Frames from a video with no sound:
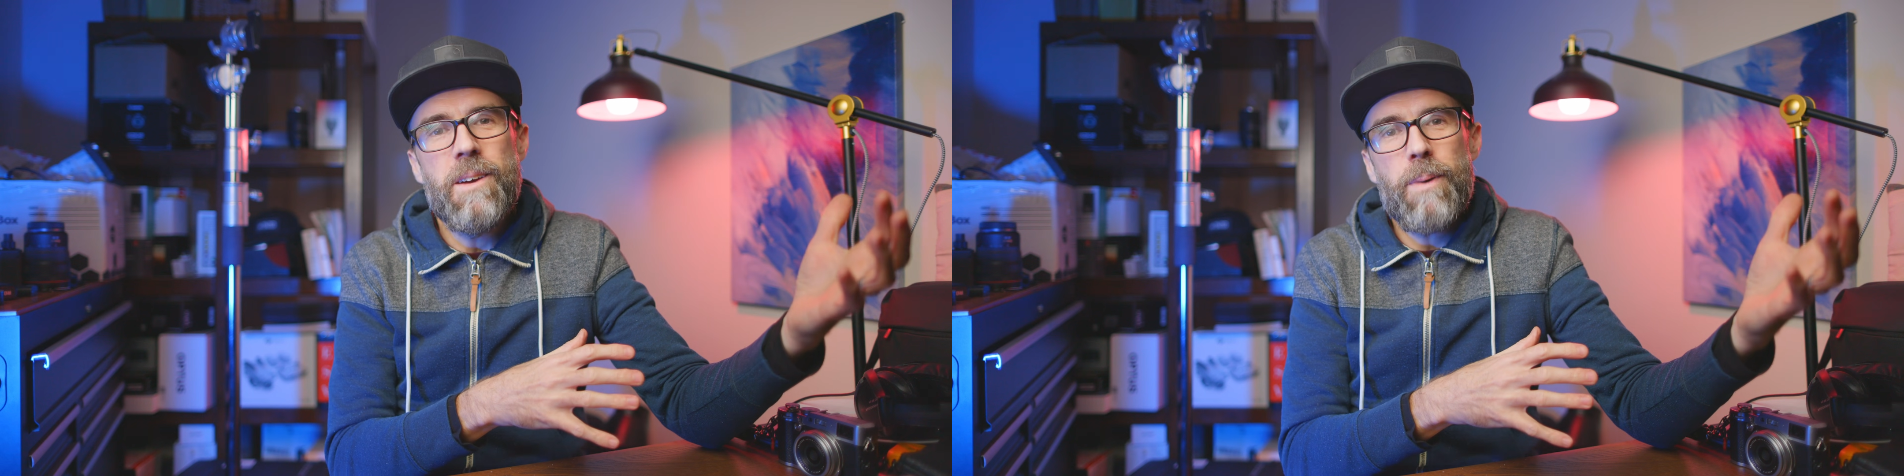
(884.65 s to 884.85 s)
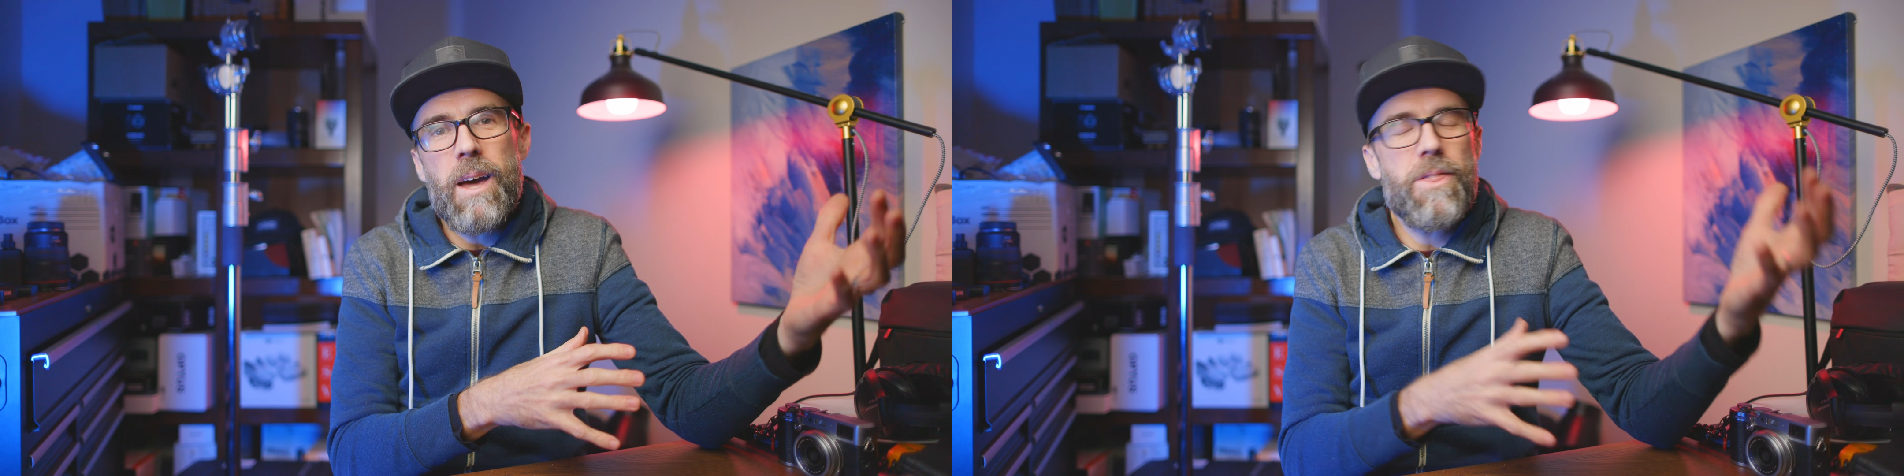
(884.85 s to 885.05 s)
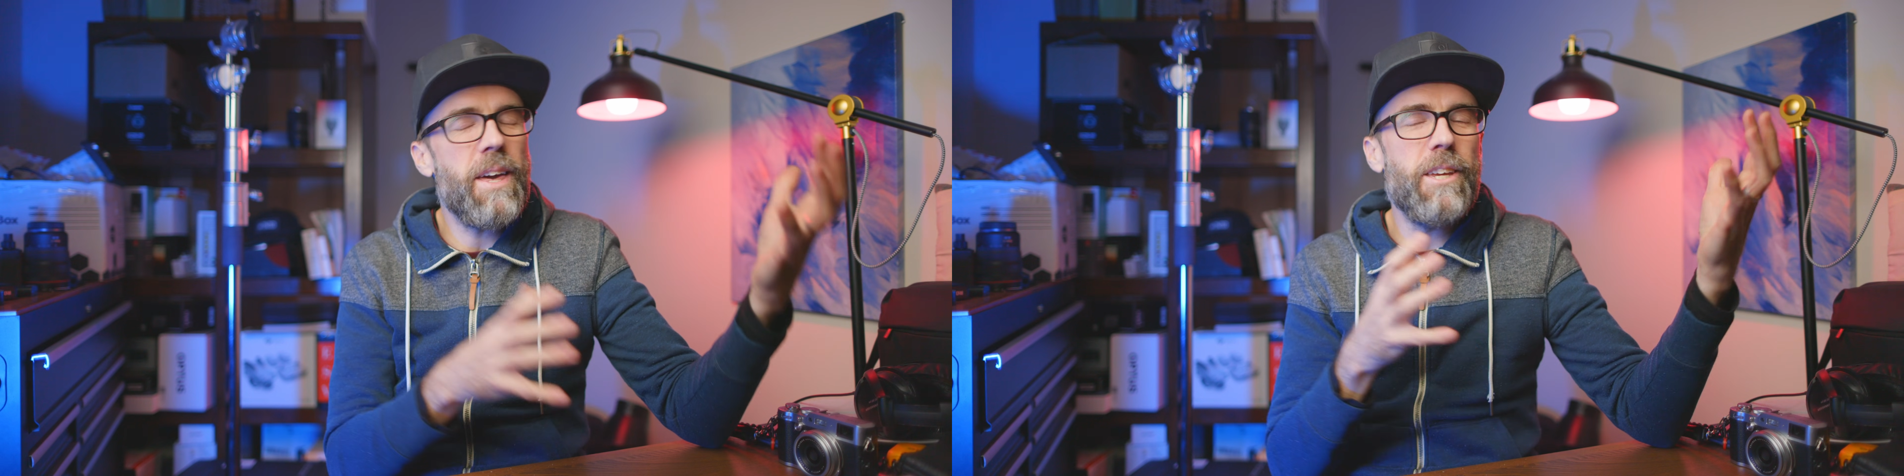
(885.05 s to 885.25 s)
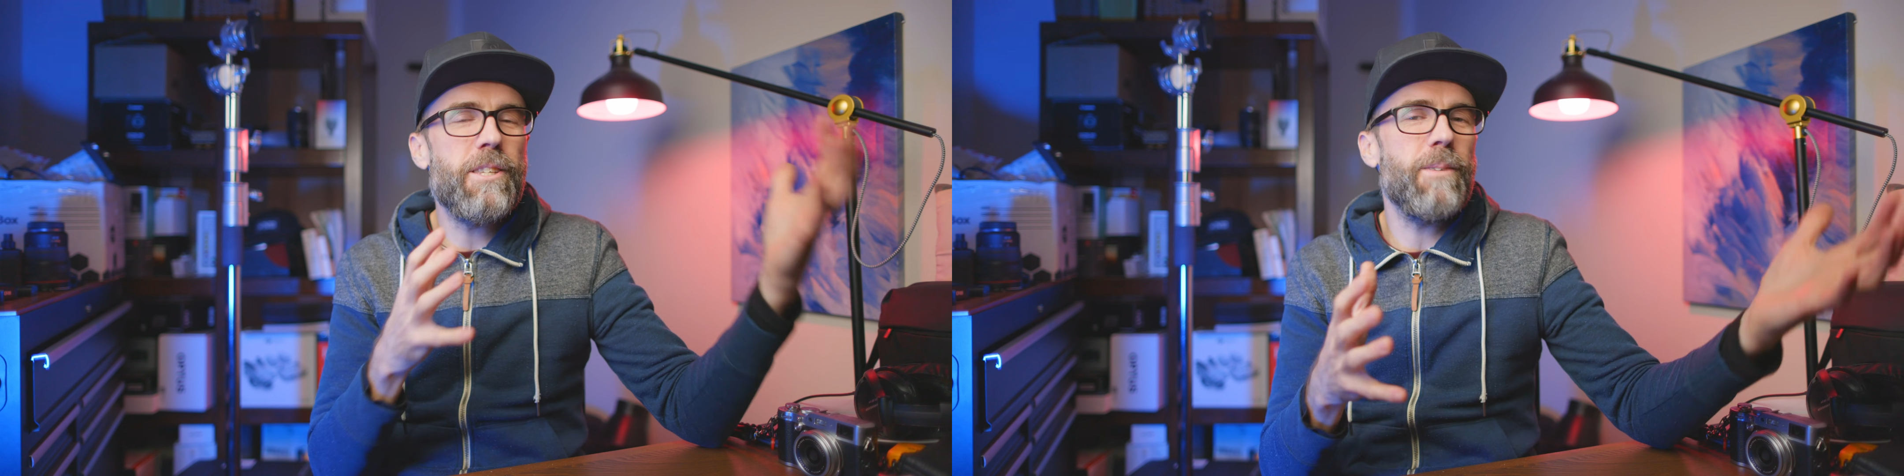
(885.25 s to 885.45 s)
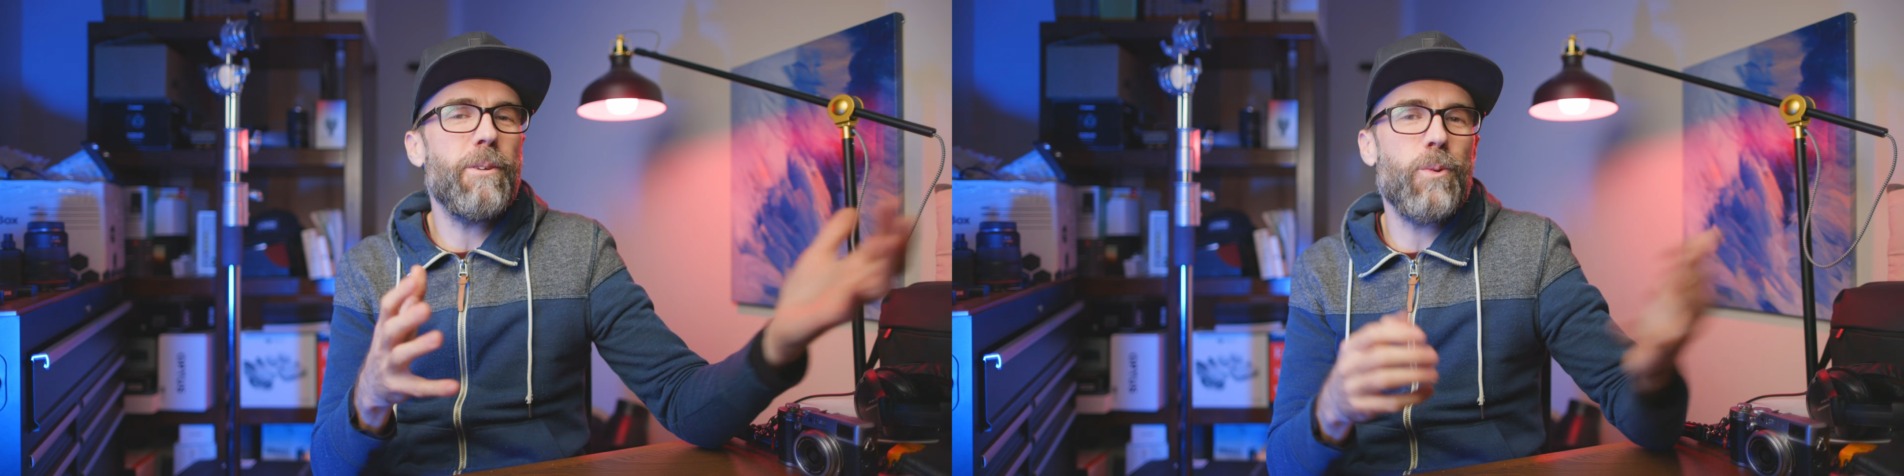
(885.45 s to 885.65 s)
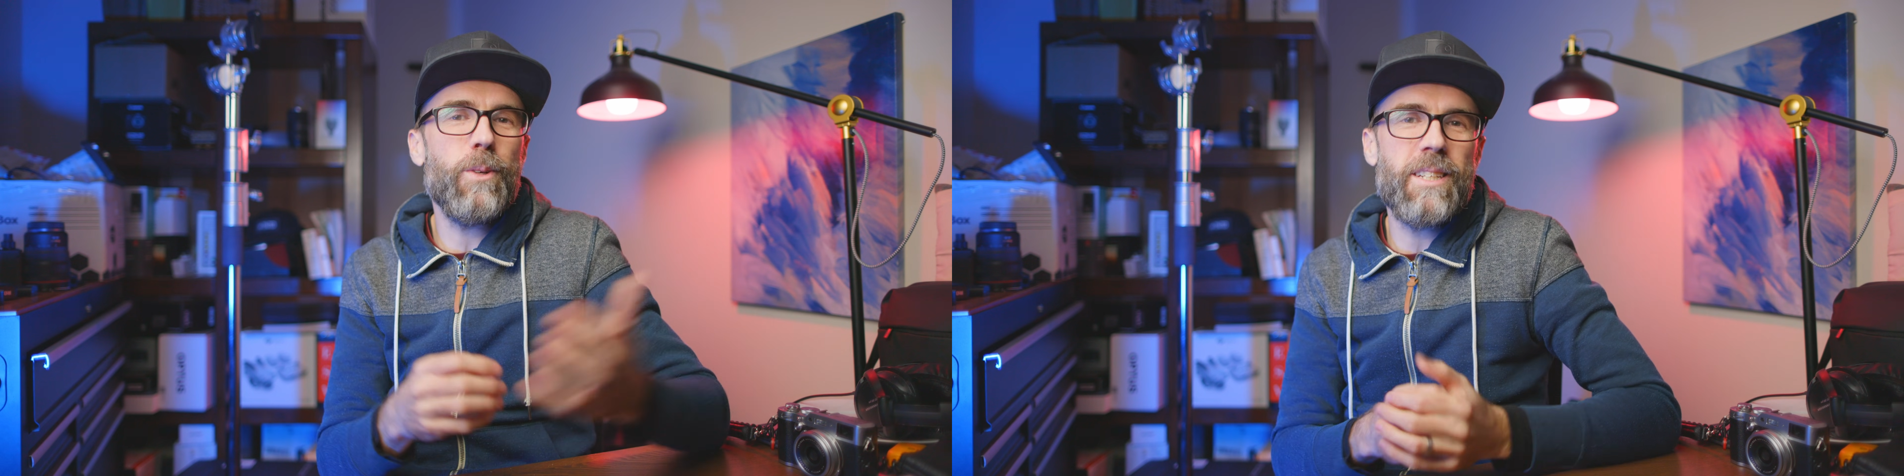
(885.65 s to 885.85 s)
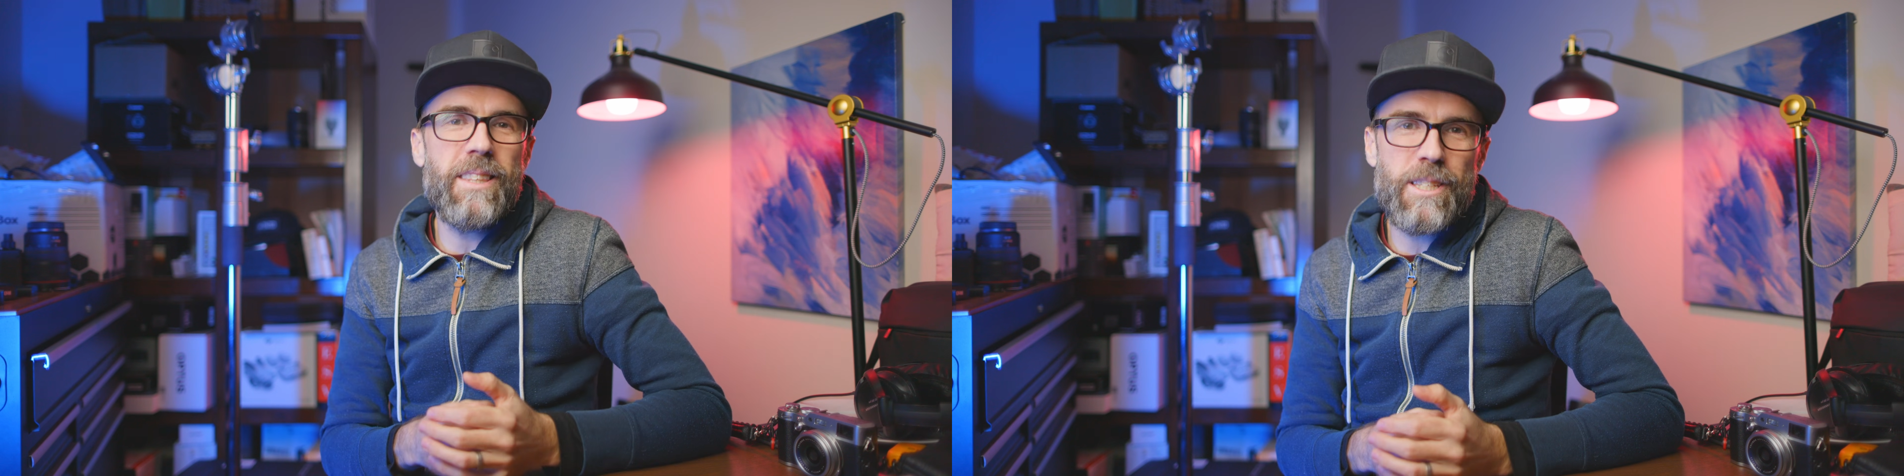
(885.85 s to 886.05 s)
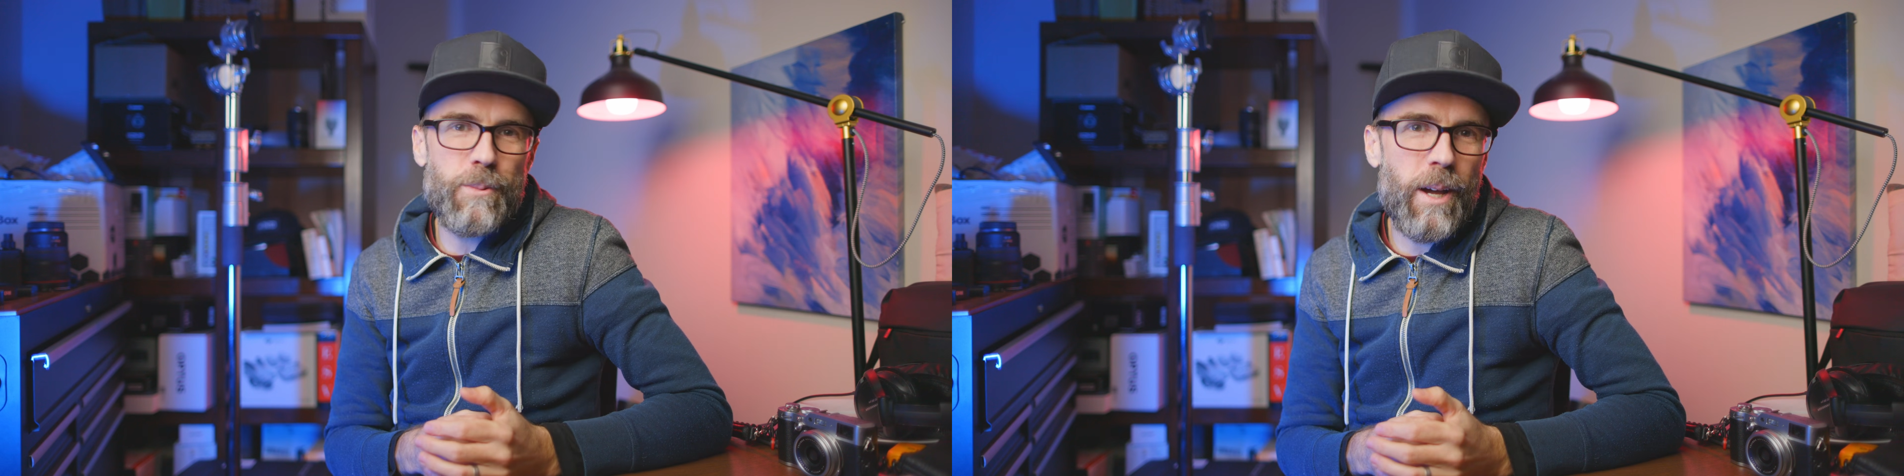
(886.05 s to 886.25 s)
But thank you so much for
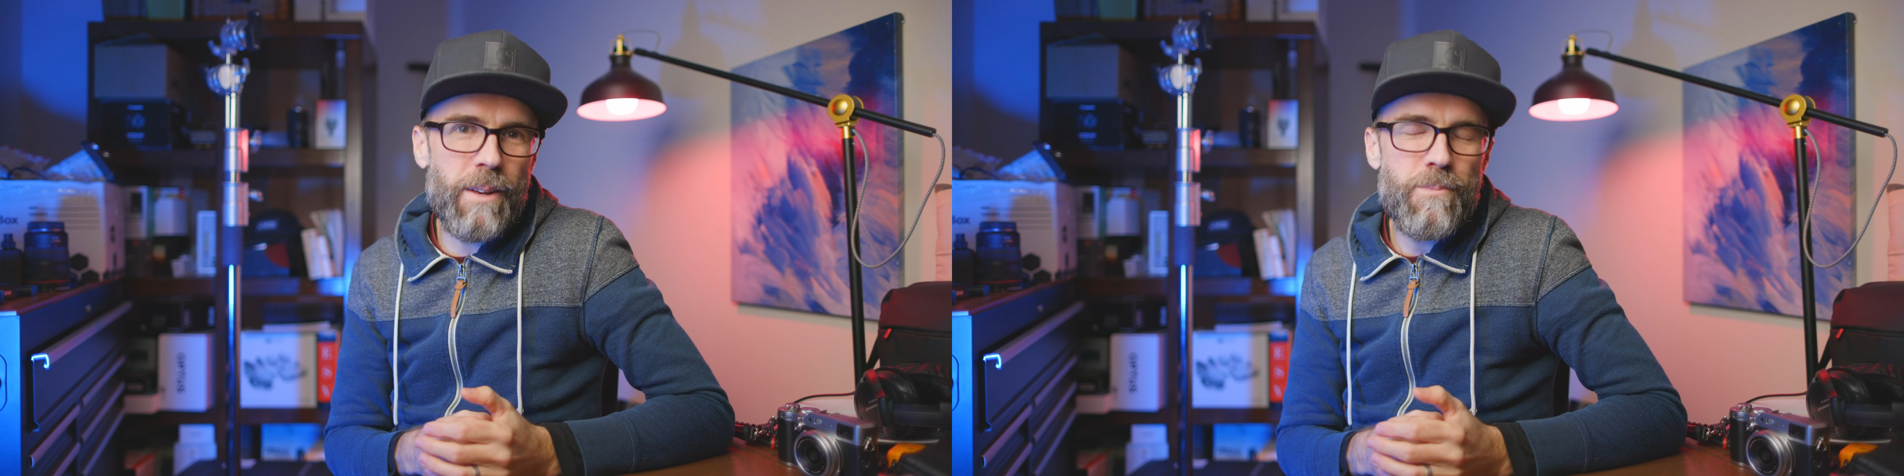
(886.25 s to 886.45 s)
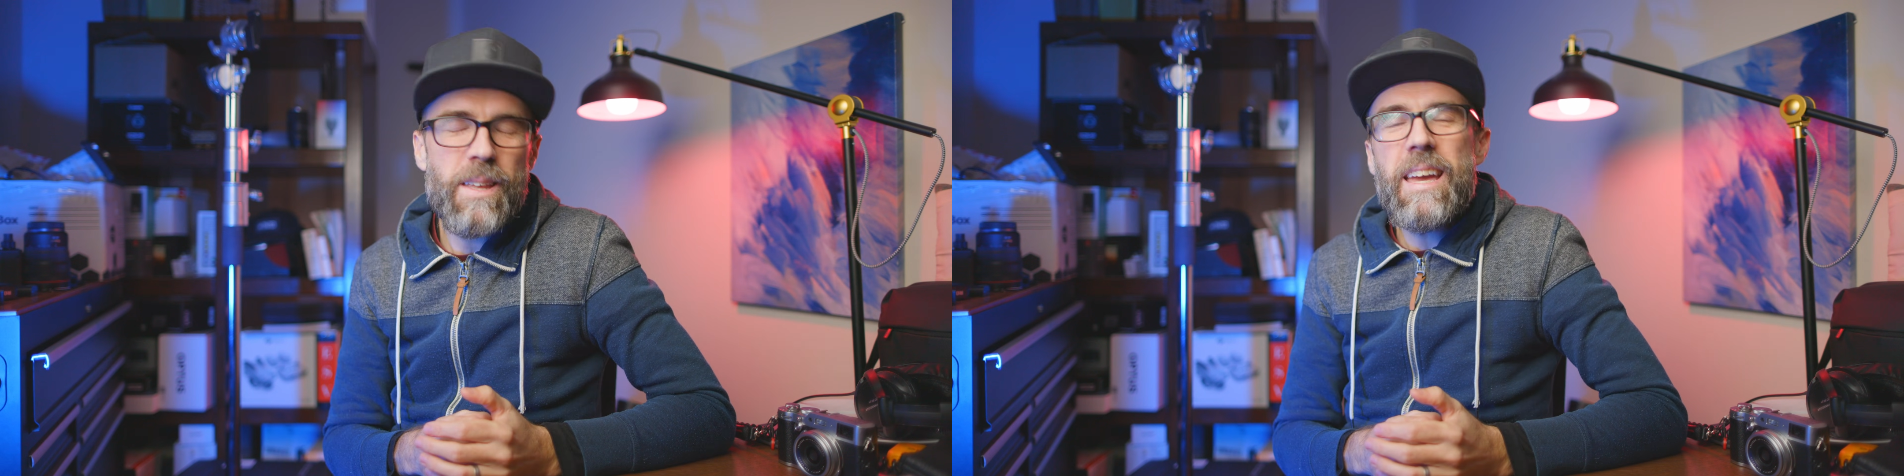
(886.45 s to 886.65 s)
watching this one,